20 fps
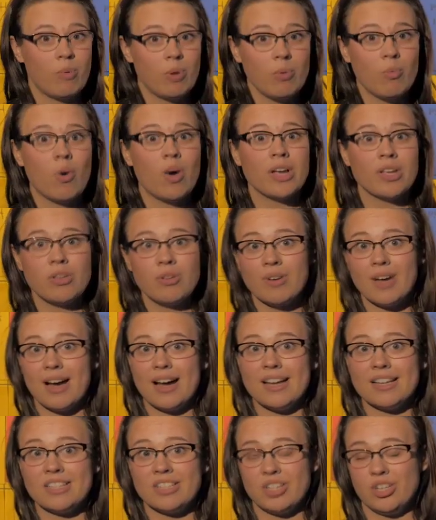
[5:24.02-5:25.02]
and we want you
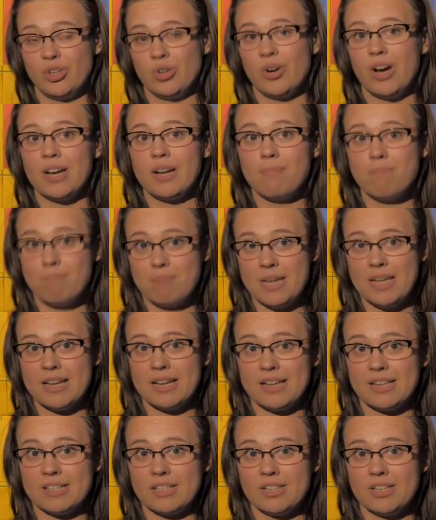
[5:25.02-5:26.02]
guys to try to
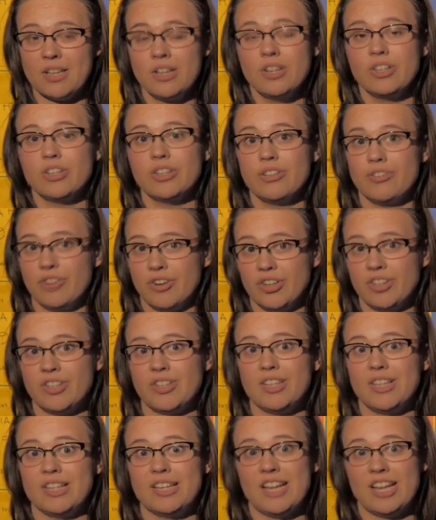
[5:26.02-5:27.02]
beat us to the
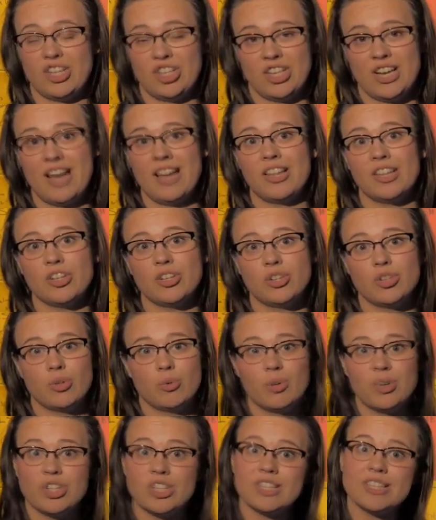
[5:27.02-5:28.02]
verse of the day
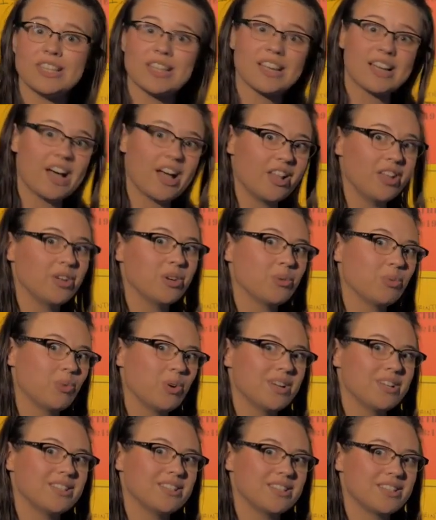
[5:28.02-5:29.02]
challenge, which is the
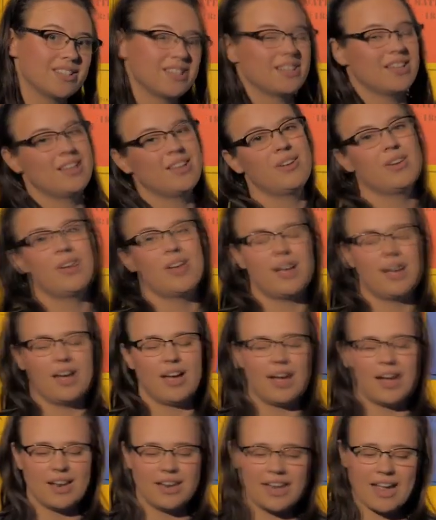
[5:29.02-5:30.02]
colored ones.
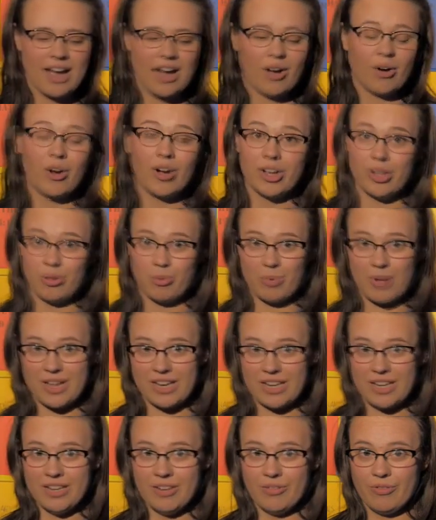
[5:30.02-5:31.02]
Now, are you
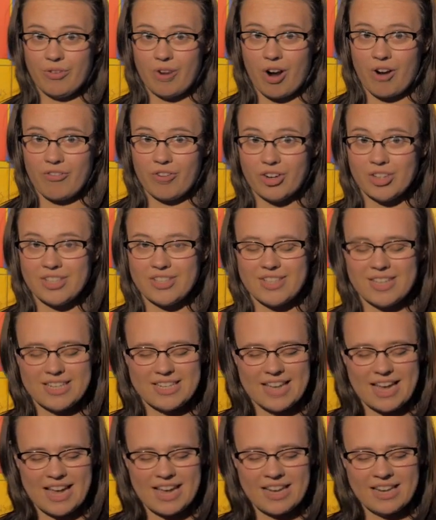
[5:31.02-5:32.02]
ready for our verse of
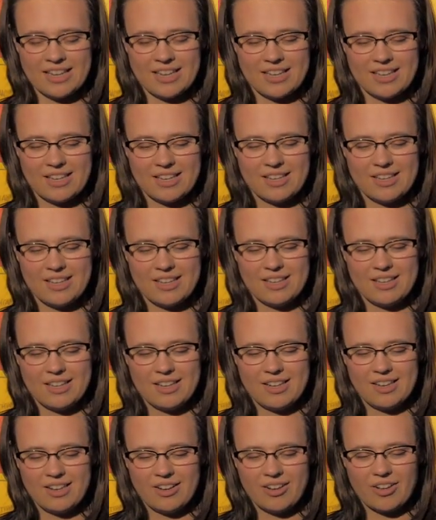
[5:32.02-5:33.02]
the day?
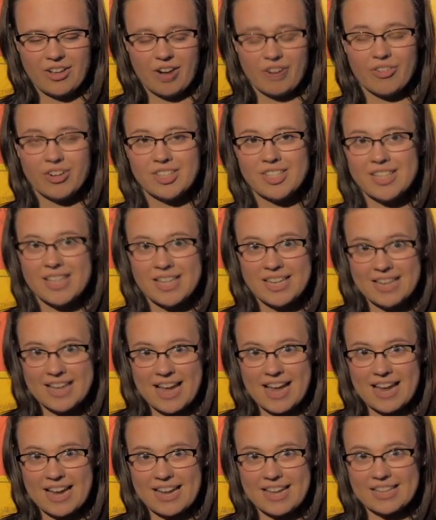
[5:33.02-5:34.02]
Our verse of the
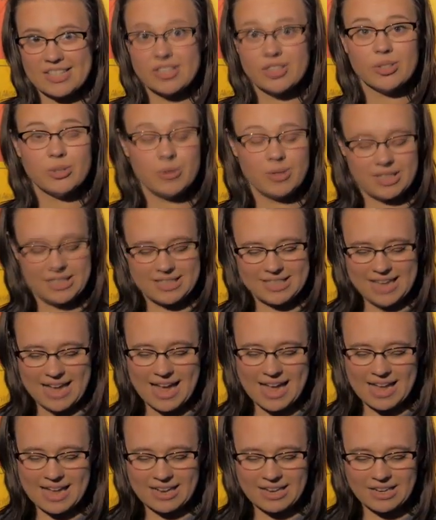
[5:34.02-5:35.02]
day is Luke
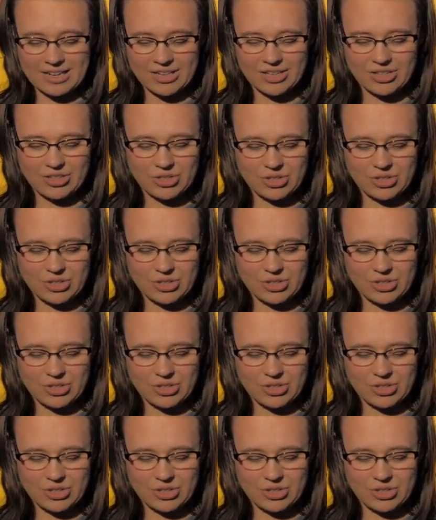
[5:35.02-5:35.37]
10,